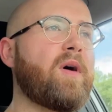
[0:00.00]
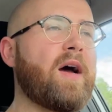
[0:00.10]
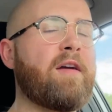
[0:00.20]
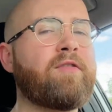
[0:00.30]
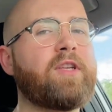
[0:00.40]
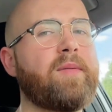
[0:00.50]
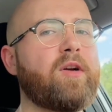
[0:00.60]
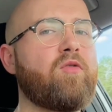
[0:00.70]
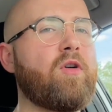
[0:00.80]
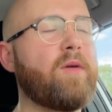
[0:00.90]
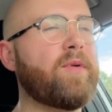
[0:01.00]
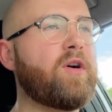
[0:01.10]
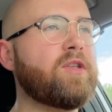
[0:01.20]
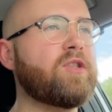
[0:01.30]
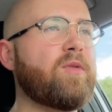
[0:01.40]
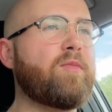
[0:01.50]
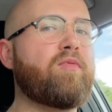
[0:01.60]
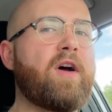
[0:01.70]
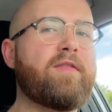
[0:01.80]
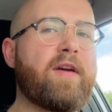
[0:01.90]
But every time I go up, because it's with
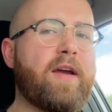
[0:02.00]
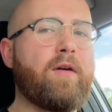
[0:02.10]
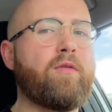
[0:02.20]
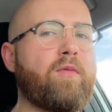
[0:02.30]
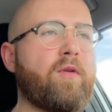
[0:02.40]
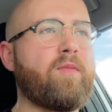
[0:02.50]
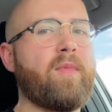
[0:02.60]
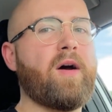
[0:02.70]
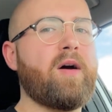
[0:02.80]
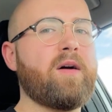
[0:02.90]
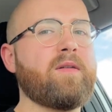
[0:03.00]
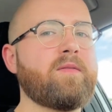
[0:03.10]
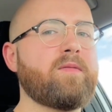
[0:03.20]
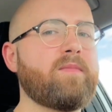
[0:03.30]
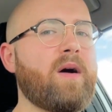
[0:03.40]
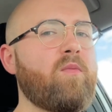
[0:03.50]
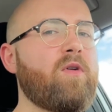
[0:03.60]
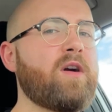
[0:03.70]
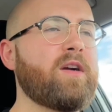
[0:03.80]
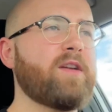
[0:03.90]
private health with my
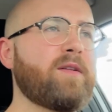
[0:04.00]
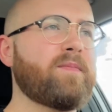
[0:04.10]
work,